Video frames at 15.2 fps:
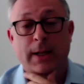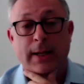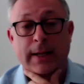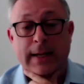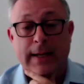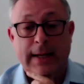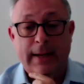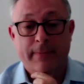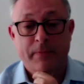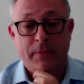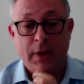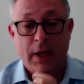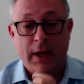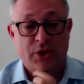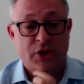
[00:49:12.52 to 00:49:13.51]
Uh,
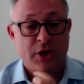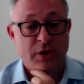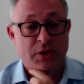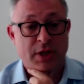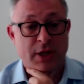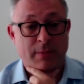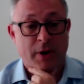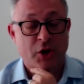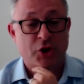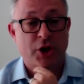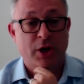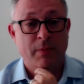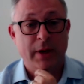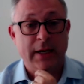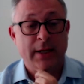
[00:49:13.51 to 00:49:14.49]
and excuse the
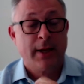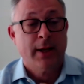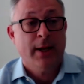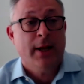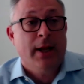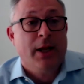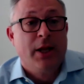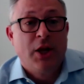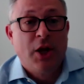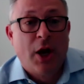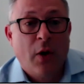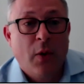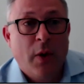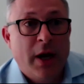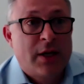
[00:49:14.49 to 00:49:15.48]
emotion, but yeah. you
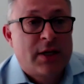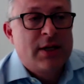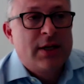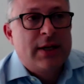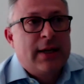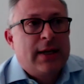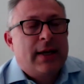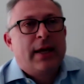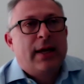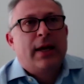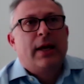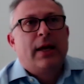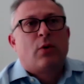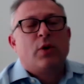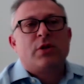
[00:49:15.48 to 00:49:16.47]
know it.
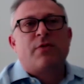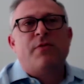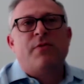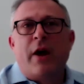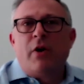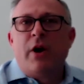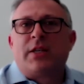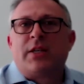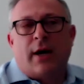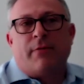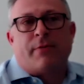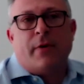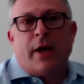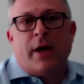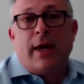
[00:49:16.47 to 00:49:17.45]
It was very
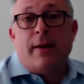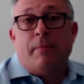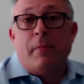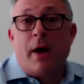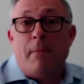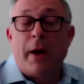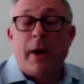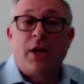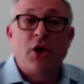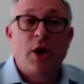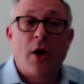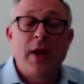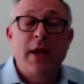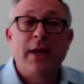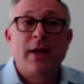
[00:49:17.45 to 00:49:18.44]
tough for him, but you
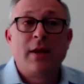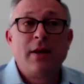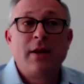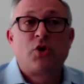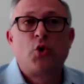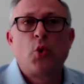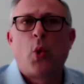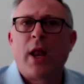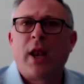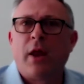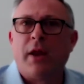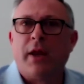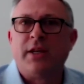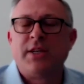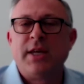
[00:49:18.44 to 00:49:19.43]
know he didn't dwell
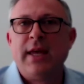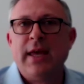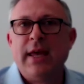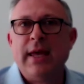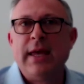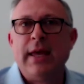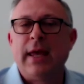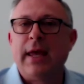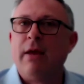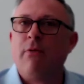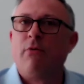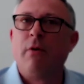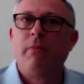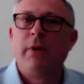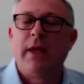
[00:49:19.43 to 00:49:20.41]
on it. He he
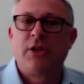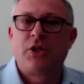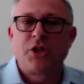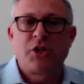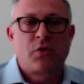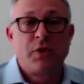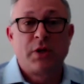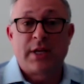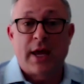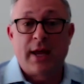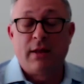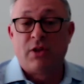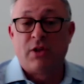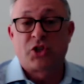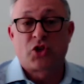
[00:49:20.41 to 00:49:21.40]
re, he just
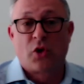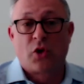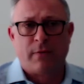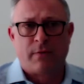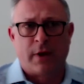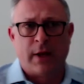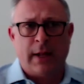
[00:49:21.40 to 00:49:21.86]
retained this sort of